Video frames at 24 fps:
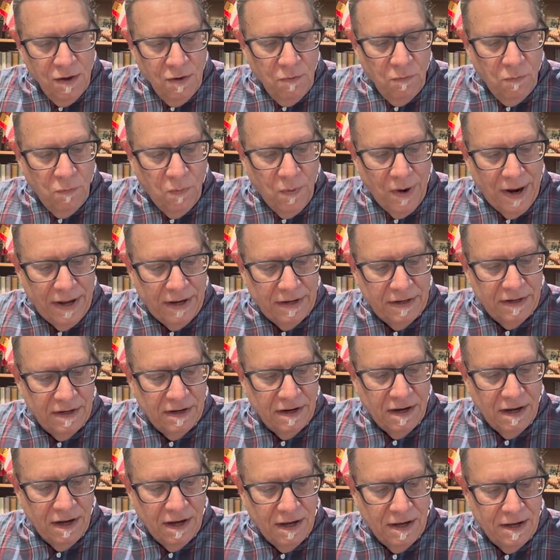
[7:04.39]
When
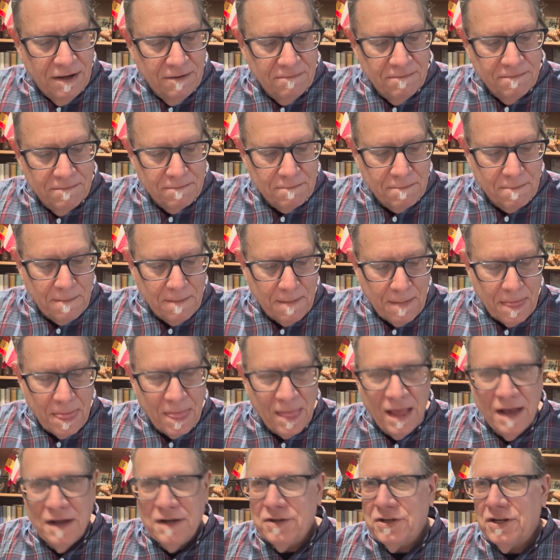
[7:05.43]

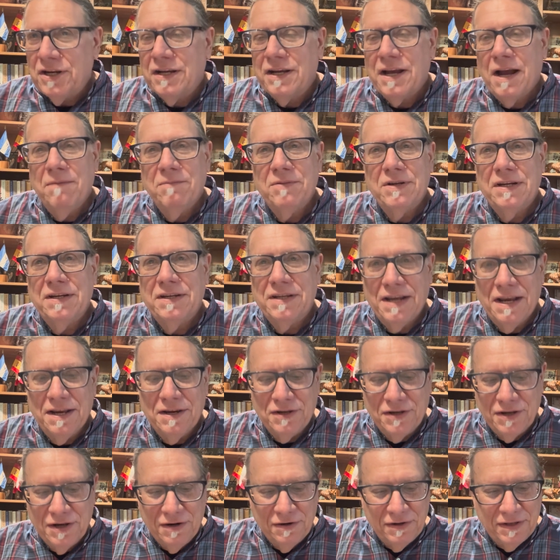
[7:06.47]
she comes and
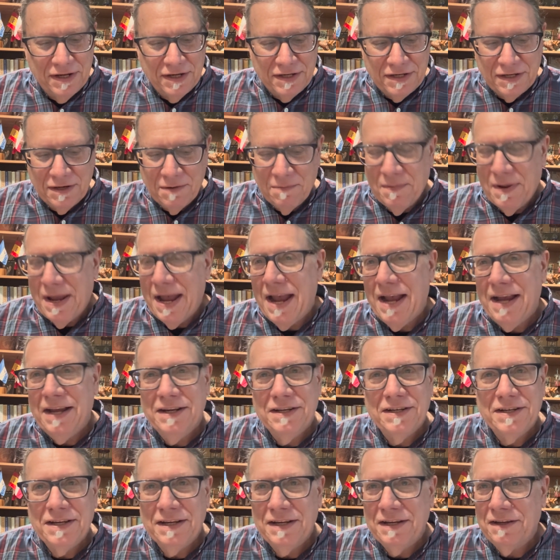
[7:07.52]
says, you know, this is
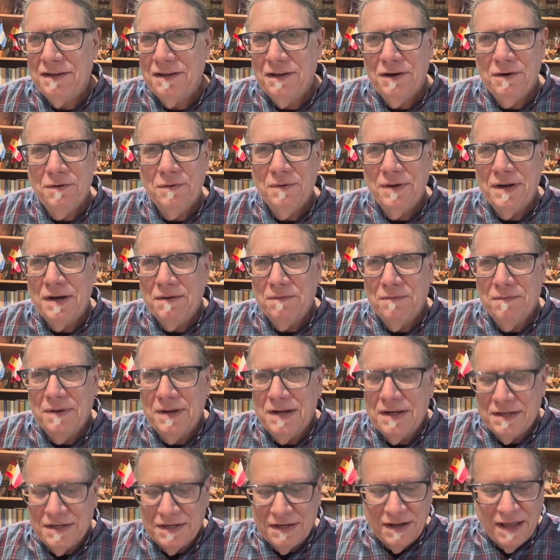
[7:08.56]
amazing. You know, what
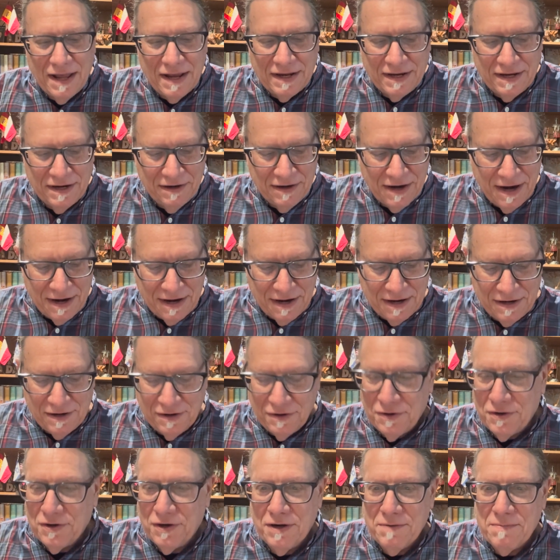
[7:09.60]
it's like here. I had
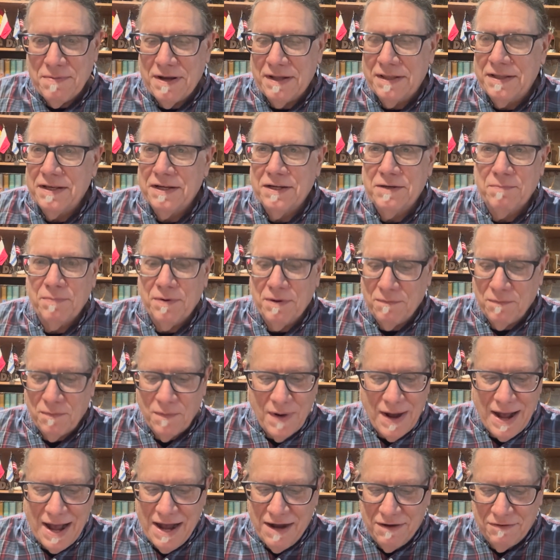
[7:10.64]
heard about this, but
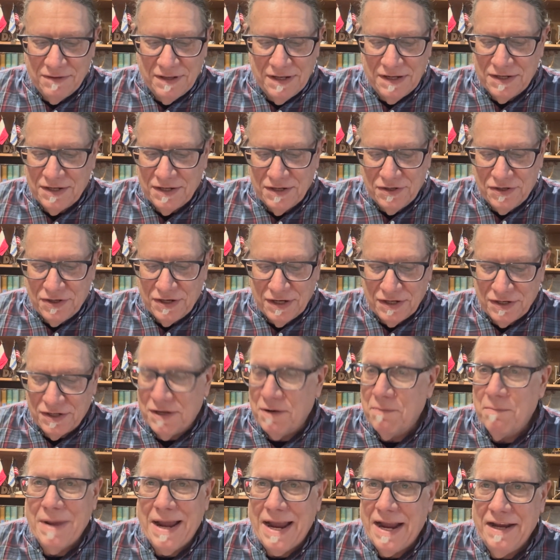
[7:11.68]
wow, this is just
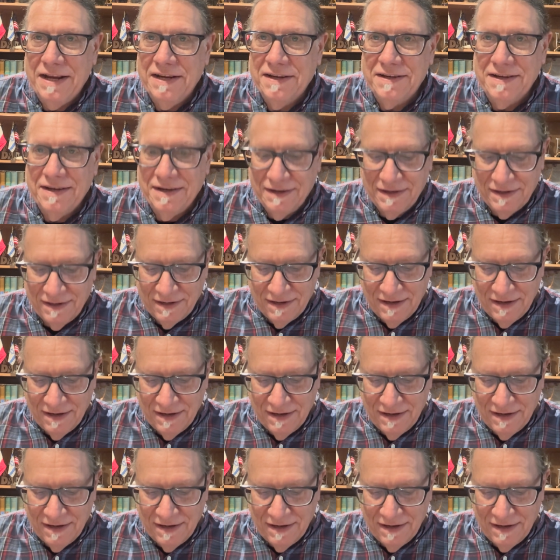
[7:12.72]
amazing.